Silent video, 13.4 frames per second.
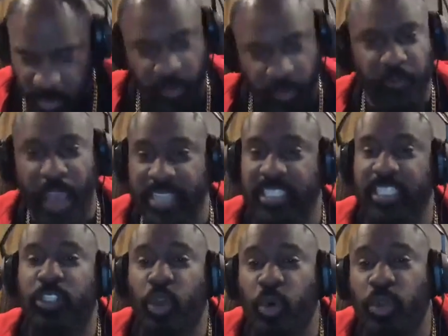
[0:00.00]
In fact, the
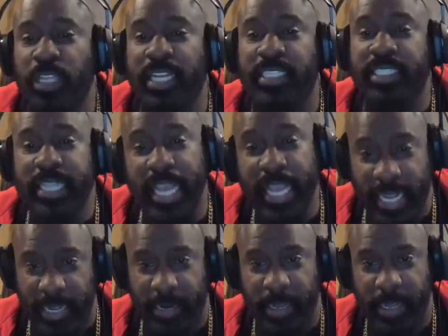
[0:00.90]
dude that did it
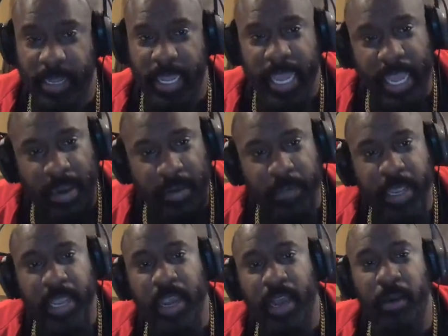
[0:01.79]
hit me
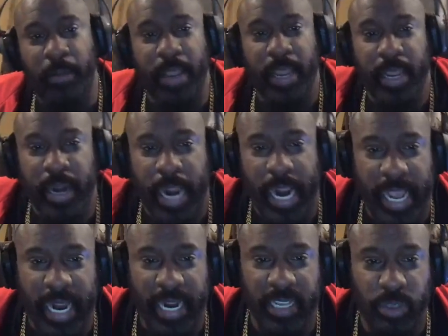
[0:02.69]
up, and I got
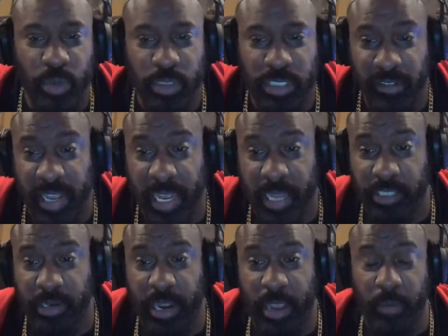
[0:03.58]
an exclusive
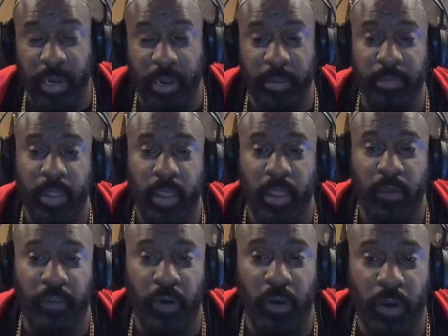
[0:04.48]
contract with him for
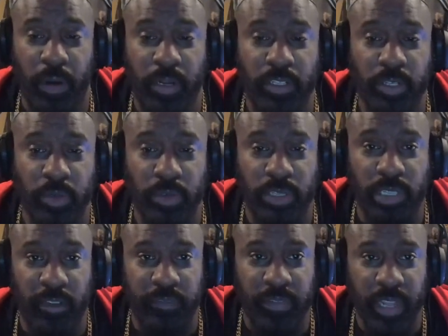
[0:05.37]
all his new
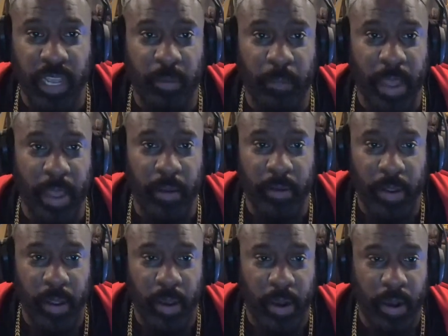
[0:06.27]
stuff to come out.
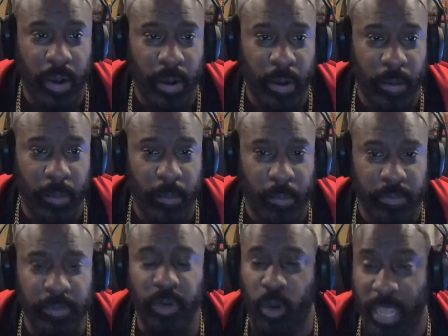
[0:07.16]

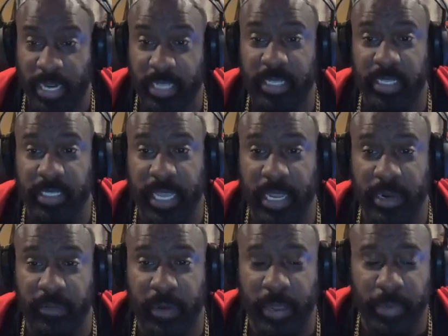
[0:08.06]
At a discounted
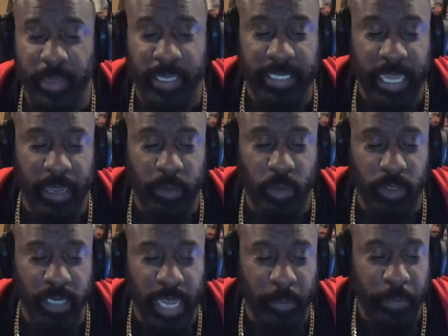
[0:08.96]
rate, because I will
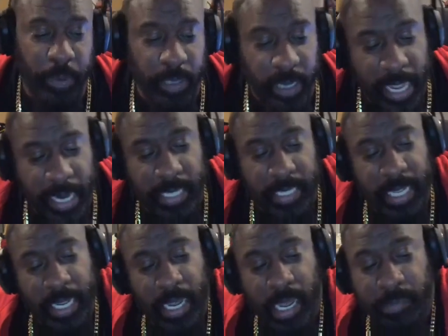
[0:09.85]
not put anything
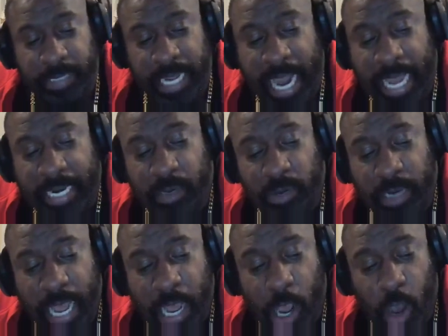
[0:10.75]
up that I do not
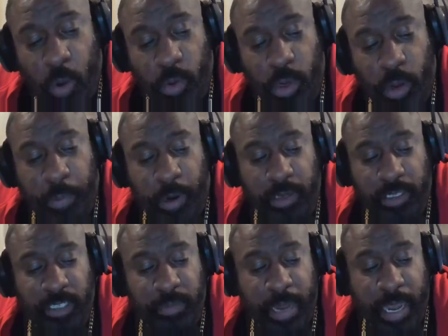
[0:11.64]
own or purchase
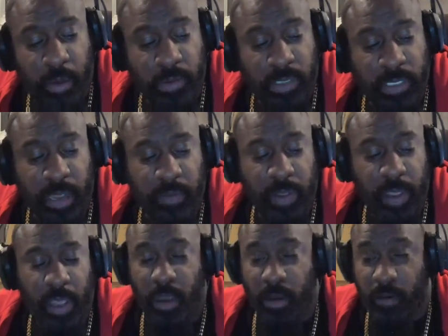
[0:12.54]
my own self.
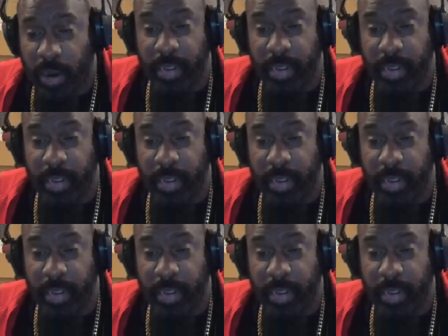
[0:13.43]
All right.